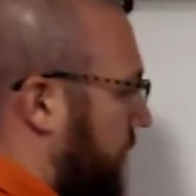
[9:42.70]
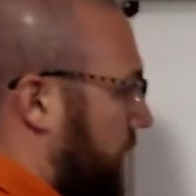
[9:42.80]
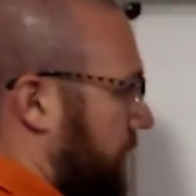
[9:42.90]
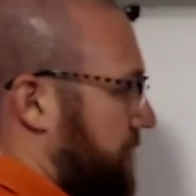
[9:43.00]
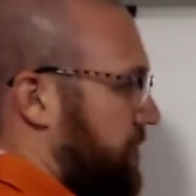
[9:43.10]

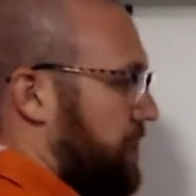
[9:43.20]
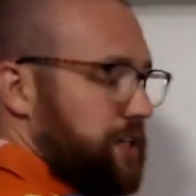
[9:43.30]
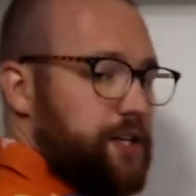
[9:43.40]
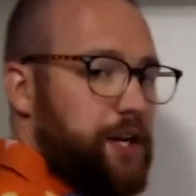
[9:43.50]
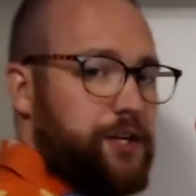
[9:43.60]
this
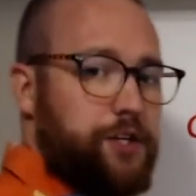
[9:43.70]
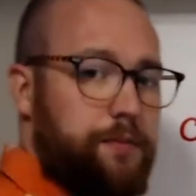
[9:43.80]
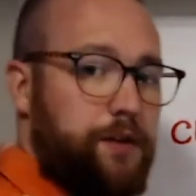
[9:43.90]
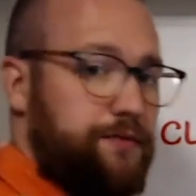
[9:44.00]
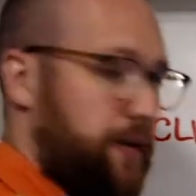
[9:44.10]

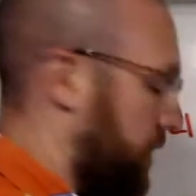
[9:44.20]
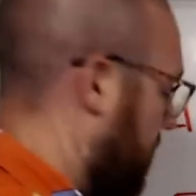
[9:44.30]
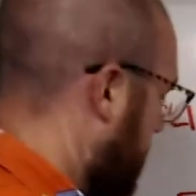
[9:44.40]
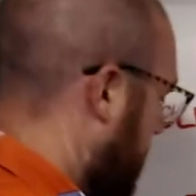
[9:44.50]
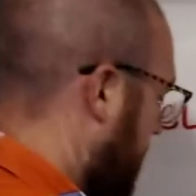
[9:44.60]
index.html
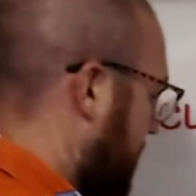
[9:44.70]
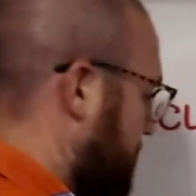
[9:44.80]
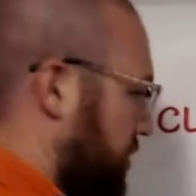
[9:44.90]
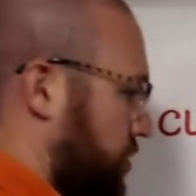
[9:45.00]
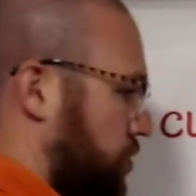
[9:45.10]
file
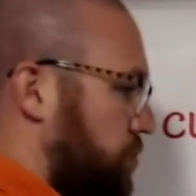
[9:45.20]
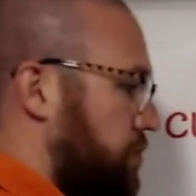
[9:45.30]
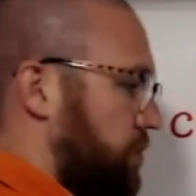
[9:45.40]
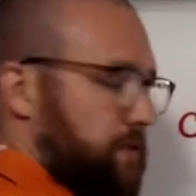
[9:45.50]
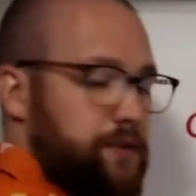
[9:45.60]
has this
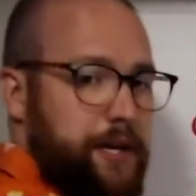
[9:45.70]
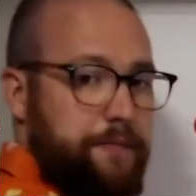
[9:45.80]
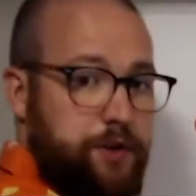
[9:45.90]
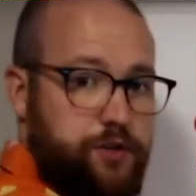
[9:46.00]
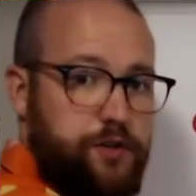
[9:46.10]
Google
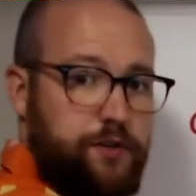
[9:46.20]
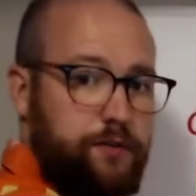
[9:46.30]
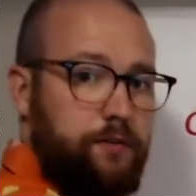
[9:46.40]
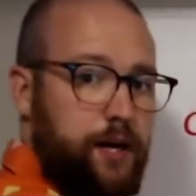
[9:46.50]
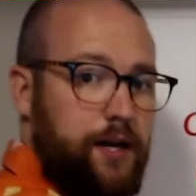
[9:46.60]
image,
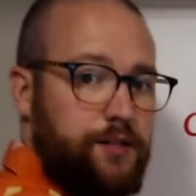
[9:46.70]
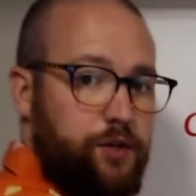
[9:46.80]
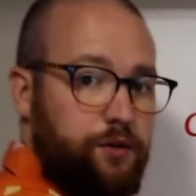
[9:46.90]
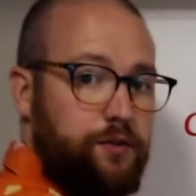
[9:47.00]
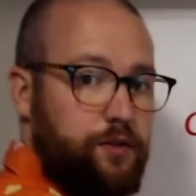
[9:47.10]
right? It has a
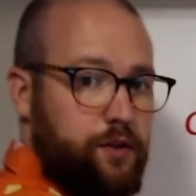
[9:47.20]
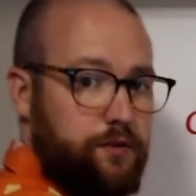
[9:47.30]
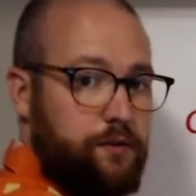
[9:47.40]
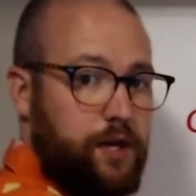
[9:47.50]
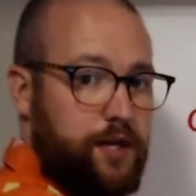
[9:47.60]
Google
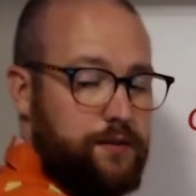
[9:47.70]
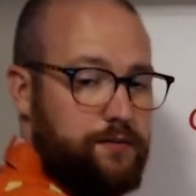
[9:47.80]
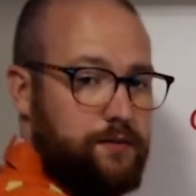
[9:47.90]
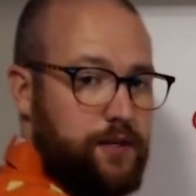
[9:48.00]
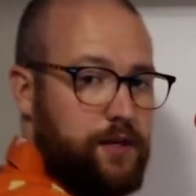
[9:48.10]
logo on it.
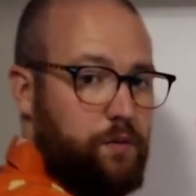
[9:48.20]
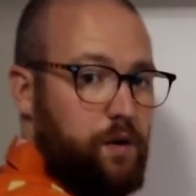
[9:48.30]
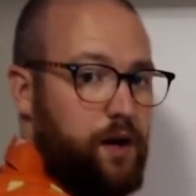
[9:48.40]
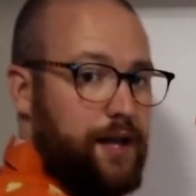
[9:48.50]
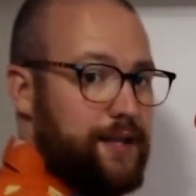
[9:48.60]

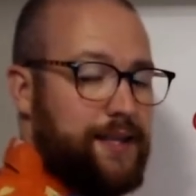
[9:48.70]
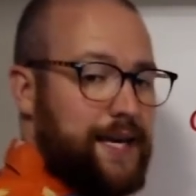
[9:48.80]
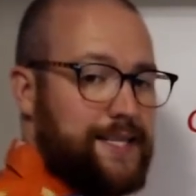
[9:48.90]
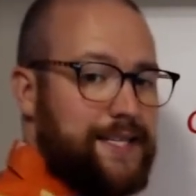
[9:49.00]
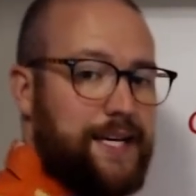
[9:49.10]
Well,
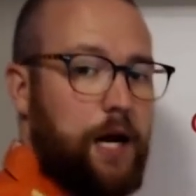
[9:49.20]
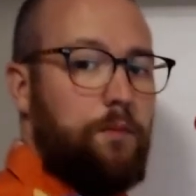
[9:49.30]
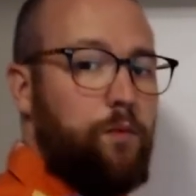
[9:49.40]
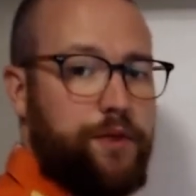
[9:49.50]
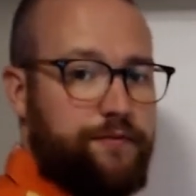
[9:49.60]
that didn't
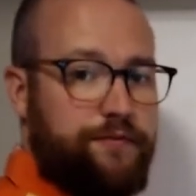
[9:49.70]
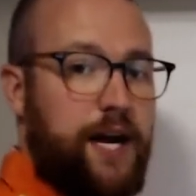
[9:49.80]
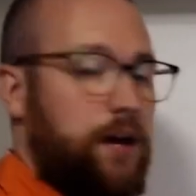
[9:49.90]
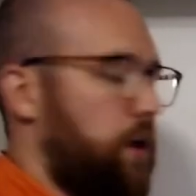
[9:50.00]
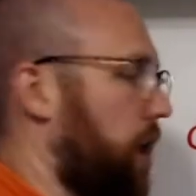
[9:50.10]
come with the
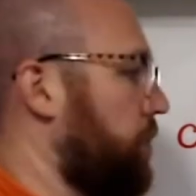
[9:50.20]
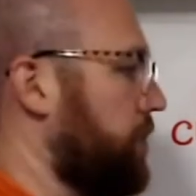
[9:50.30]
file. I only